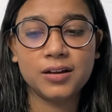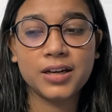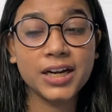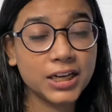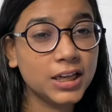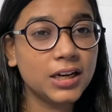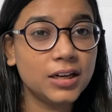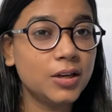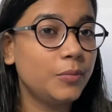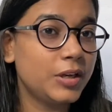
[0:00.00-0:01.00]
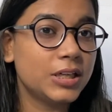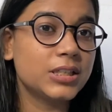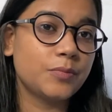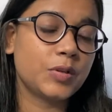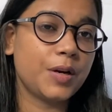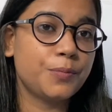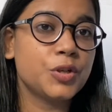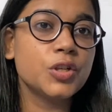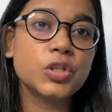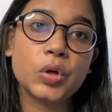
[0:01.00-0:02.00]
Kindle Unlimited
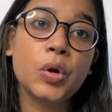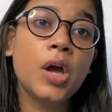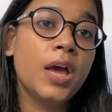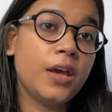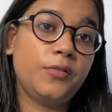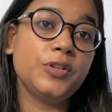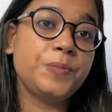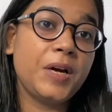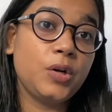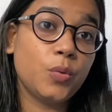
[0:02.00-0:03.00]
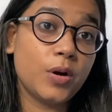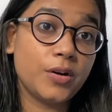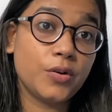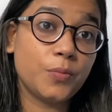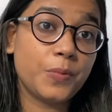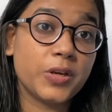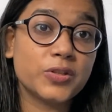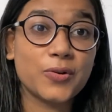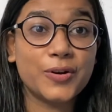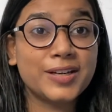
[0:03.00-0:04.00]
subscription. So if you spend 200
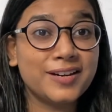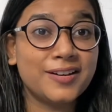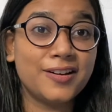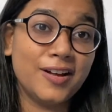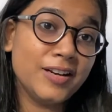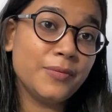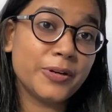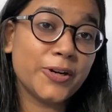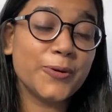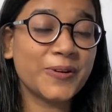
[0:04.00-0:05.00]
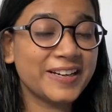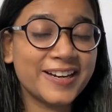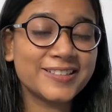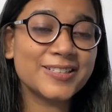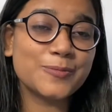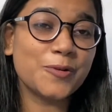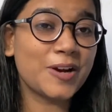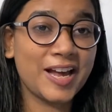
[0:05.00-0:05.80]
rupees on Kindle Unlimited, you can get this book.